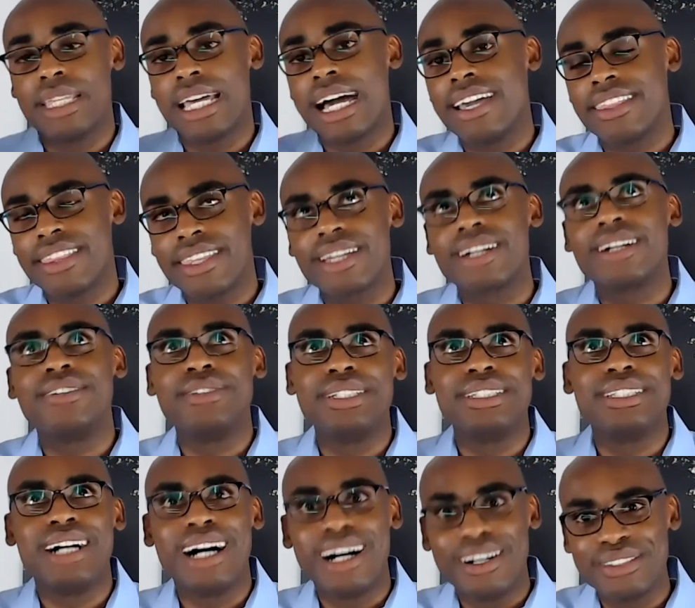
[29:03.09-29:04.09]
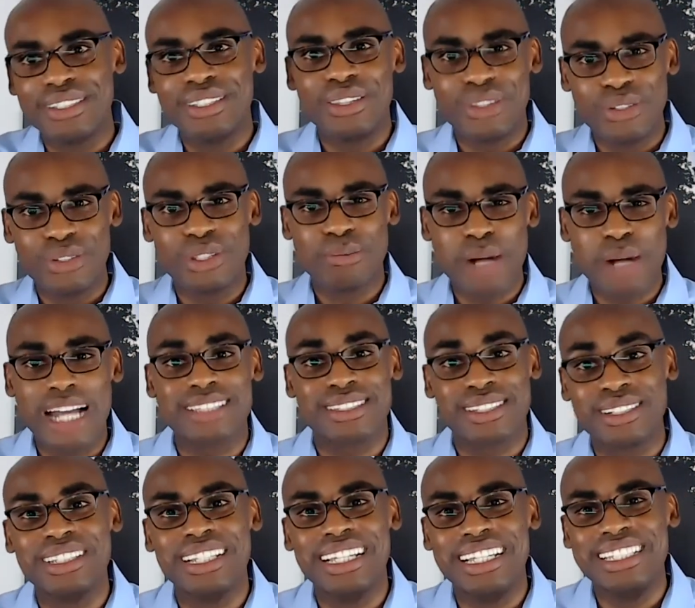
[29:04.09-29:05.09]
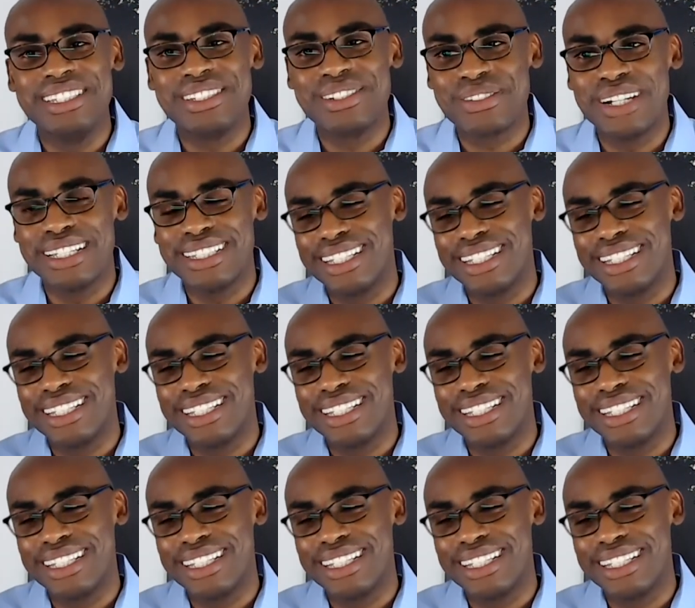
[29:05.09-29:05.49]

I think of it often through the practical lens, right?